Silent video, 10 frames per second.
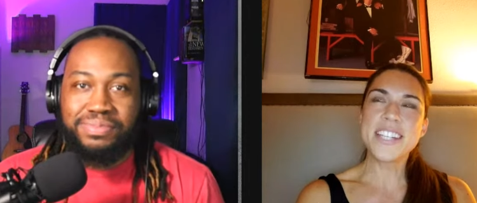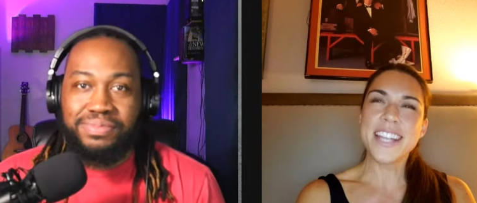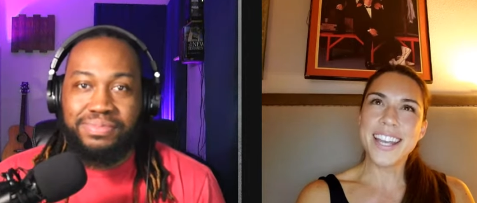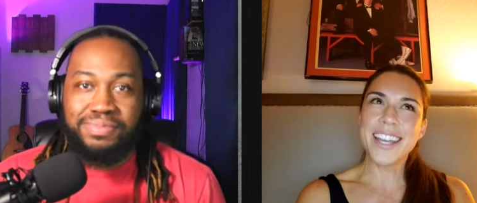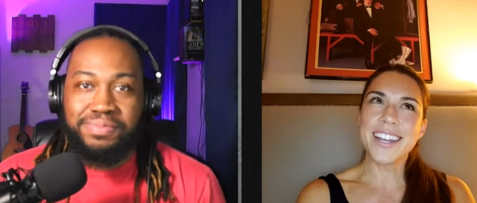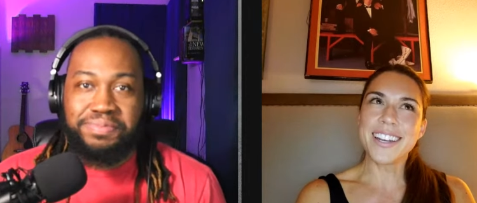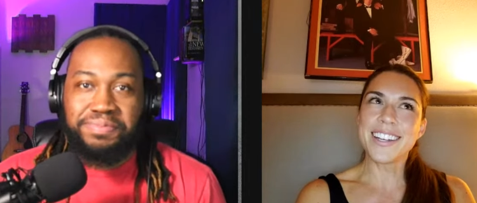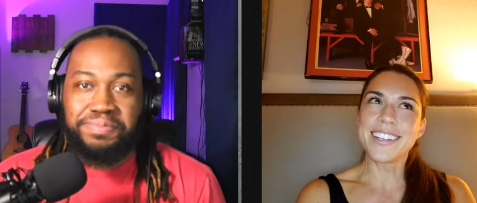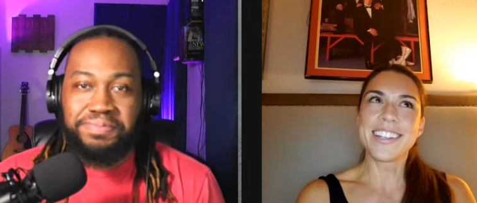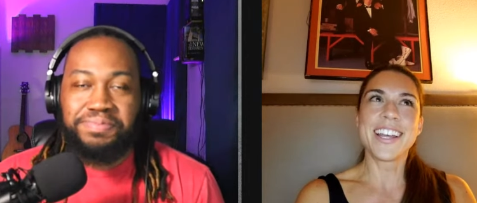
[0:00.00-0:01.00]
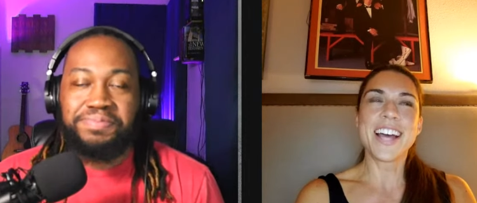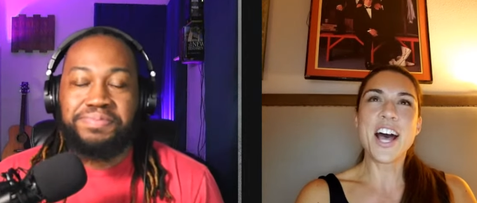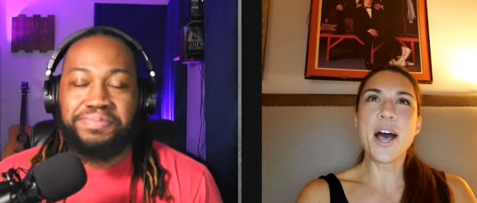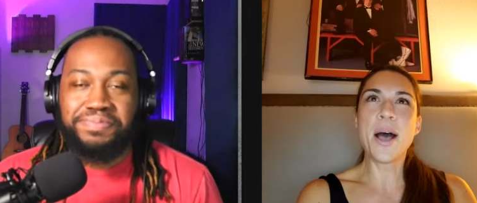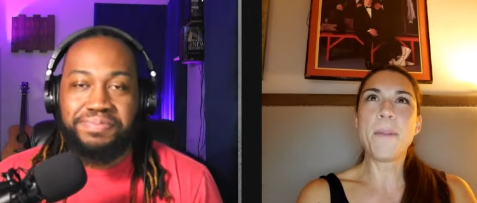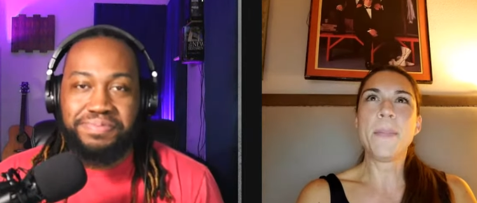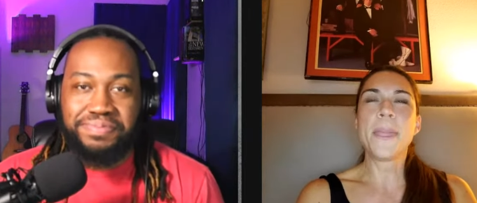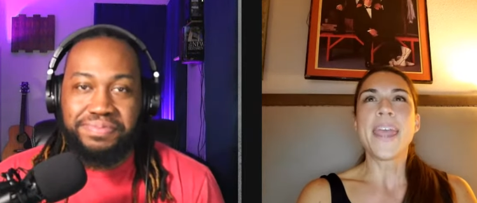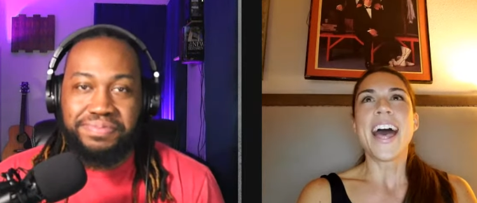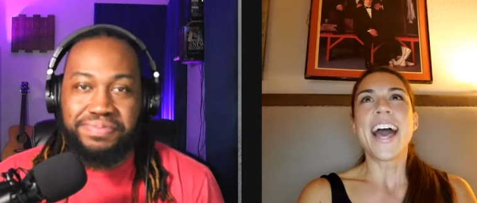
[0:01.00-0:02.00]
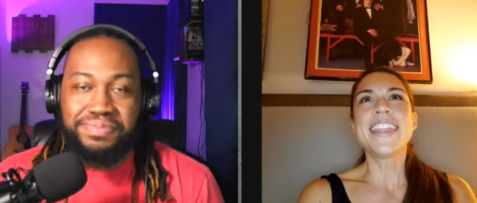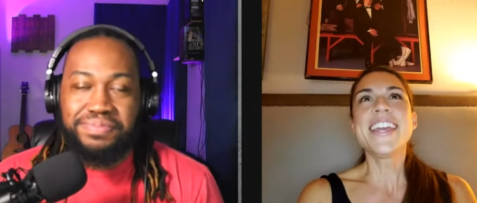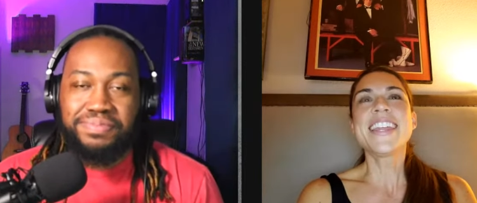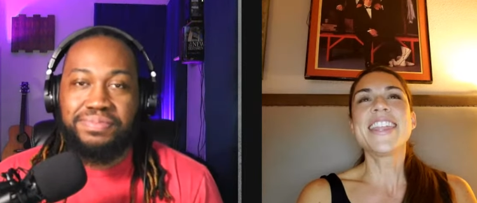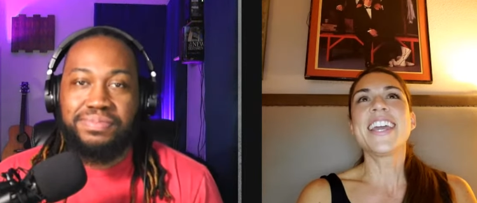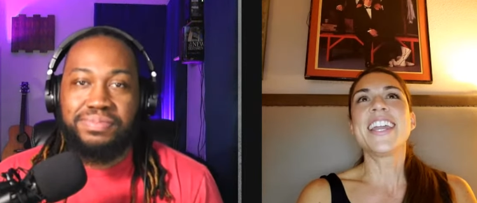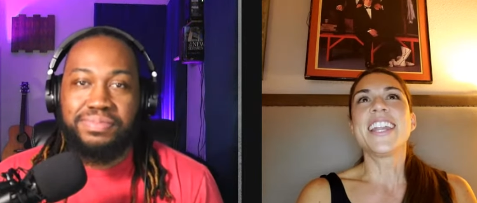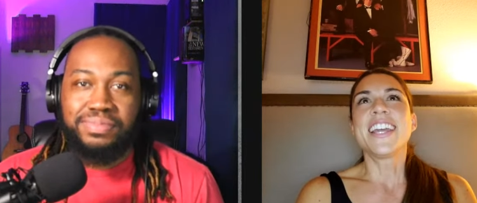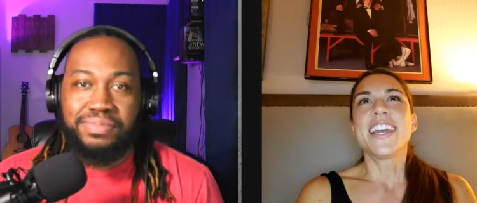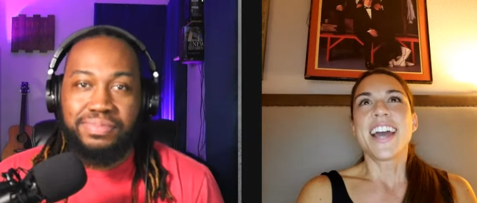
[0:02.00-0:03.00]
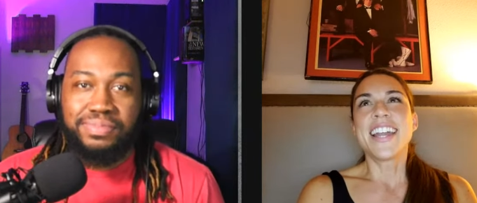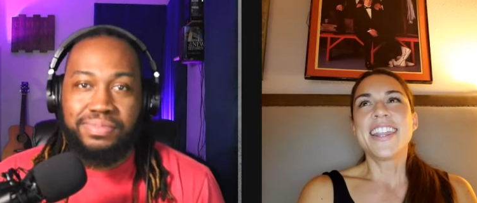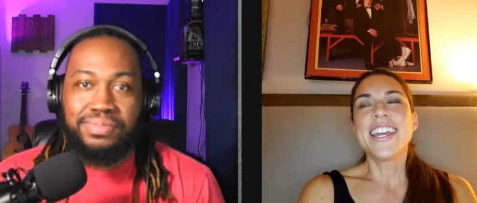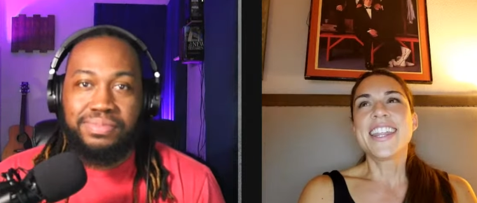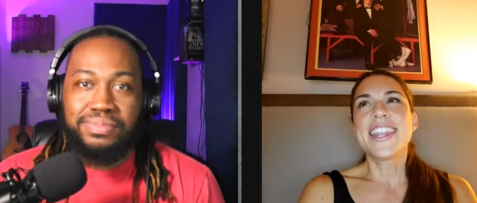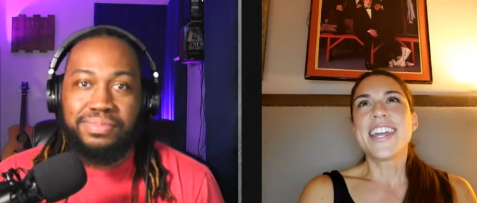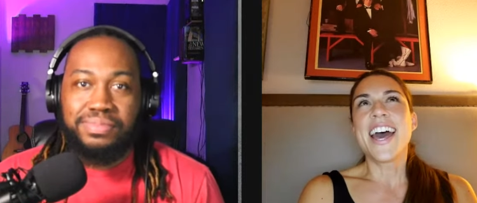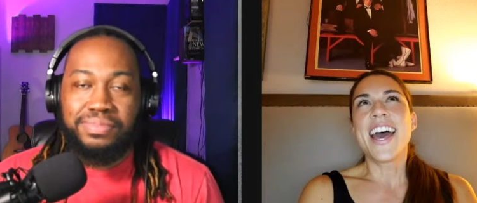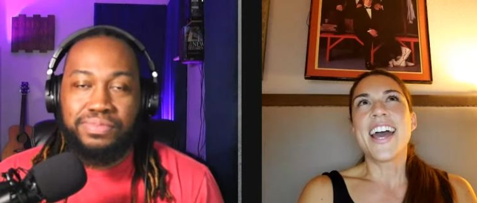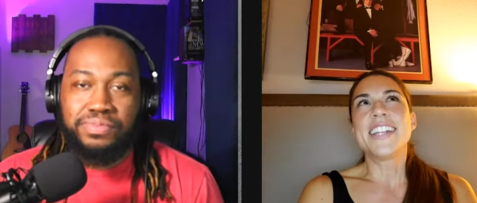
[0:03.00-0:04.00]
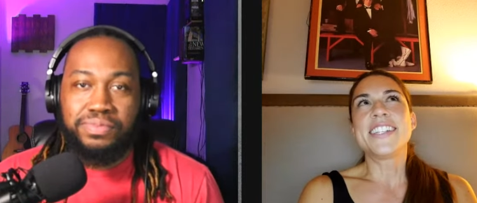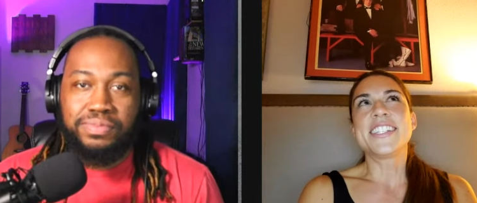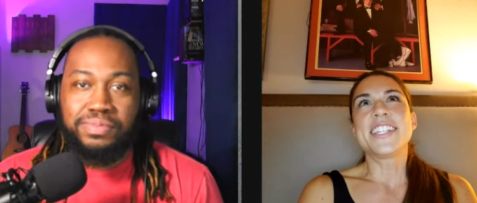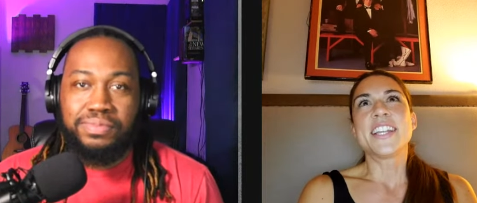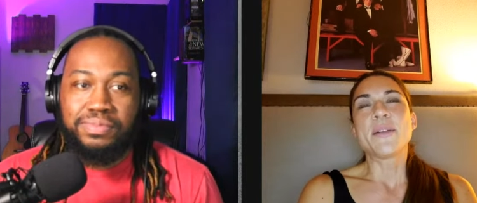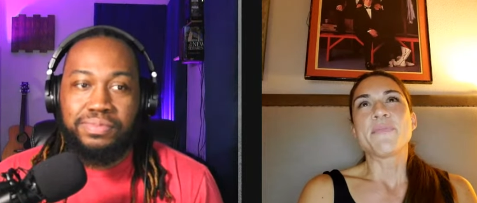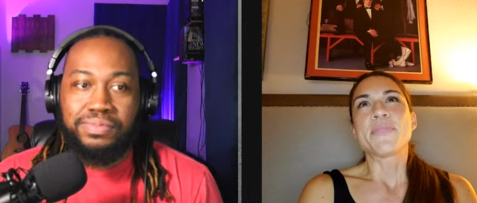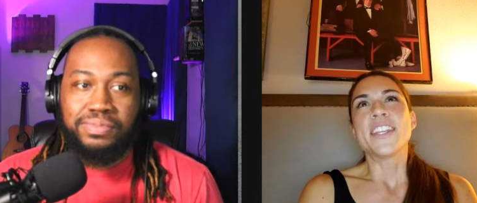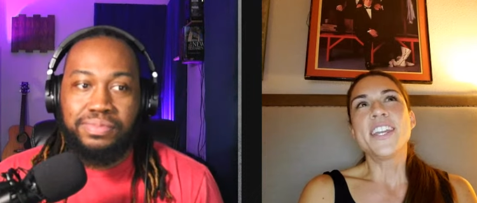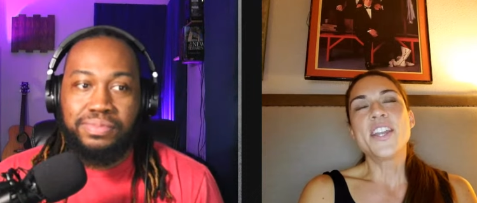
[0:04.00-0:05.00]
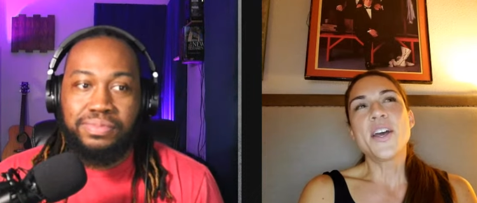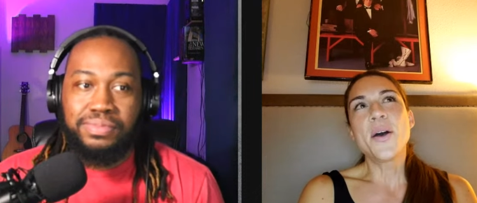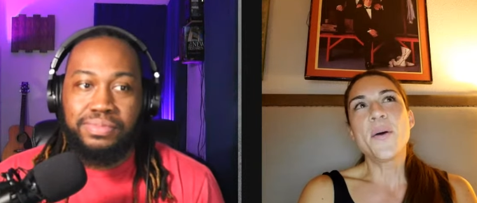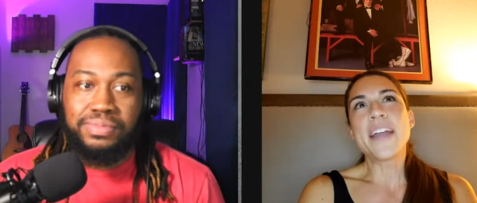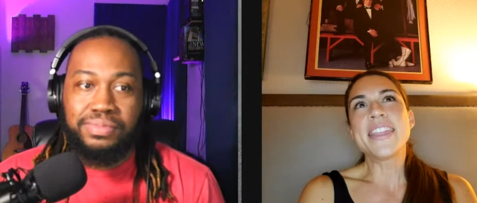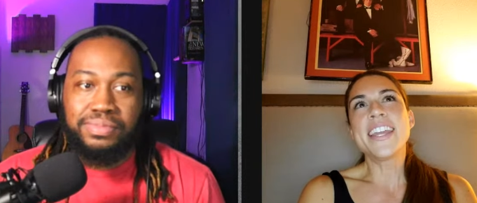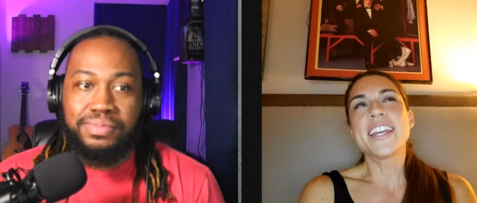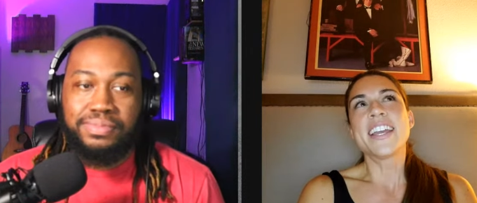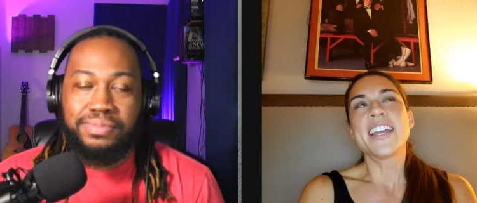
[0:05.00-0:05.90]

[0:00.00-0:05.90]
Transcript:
Speaker 1: it. Mm. Um, I think that I think that, you know, I think